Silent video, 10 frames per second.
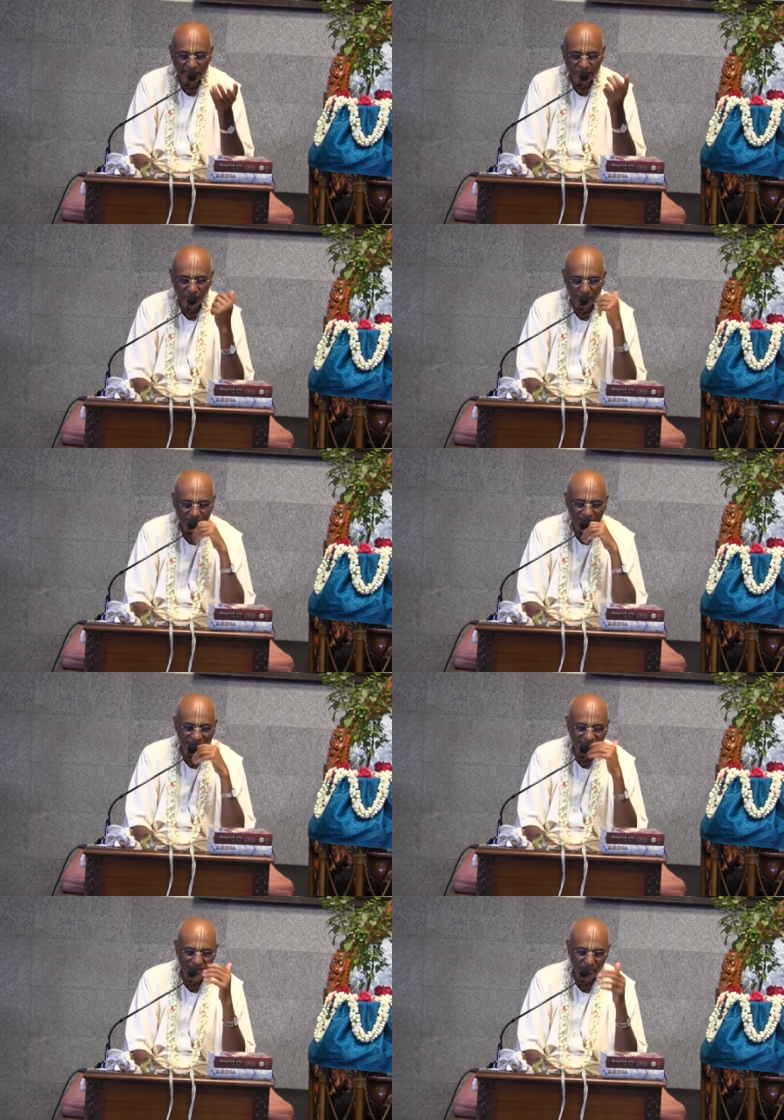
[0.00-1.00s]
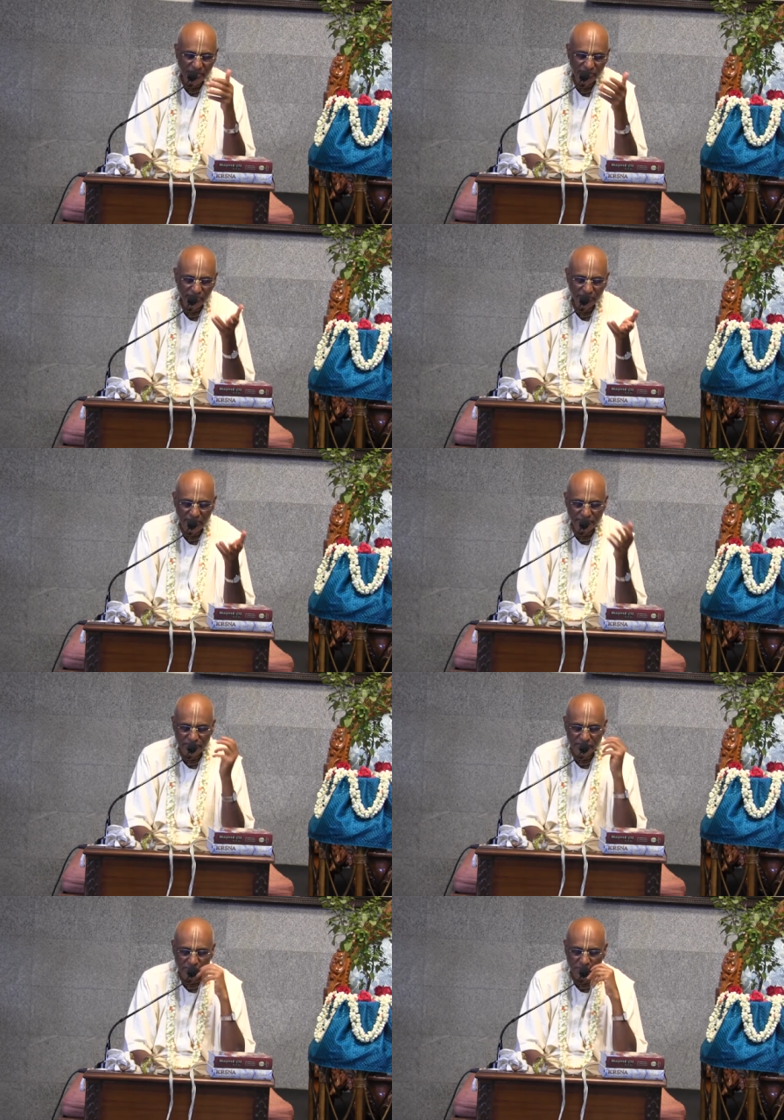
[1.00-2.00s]
that's all, but it is coming from the
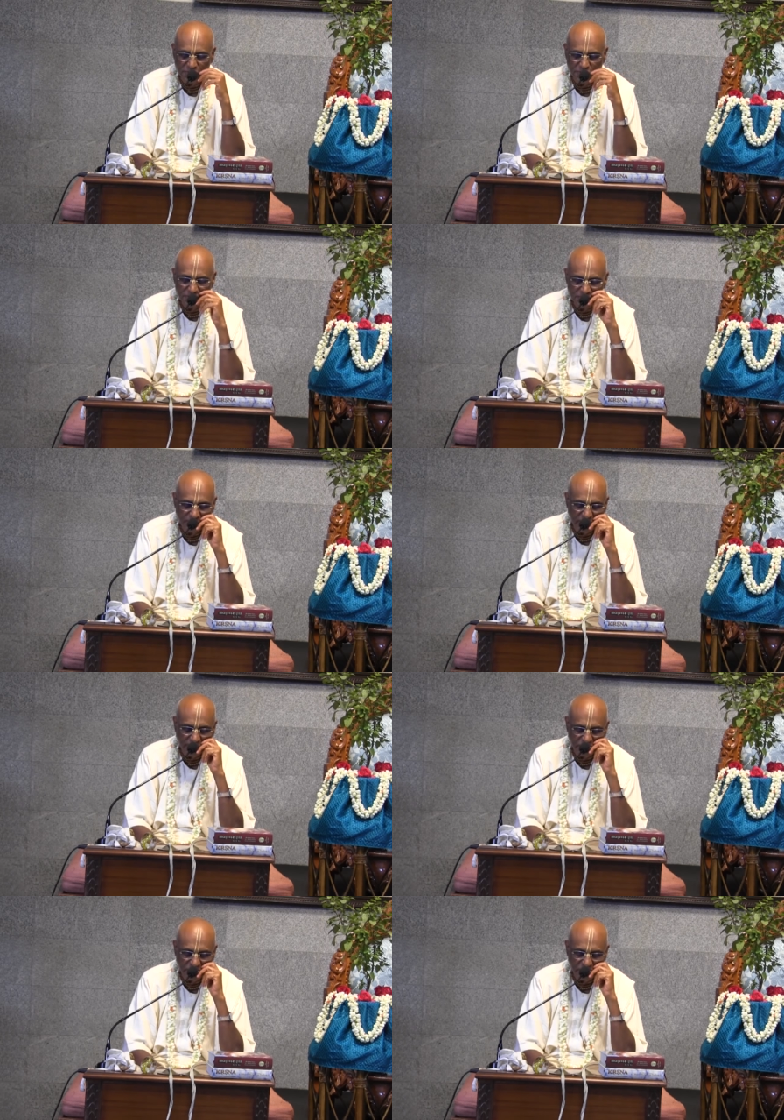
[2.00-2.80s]
absolute truth, Param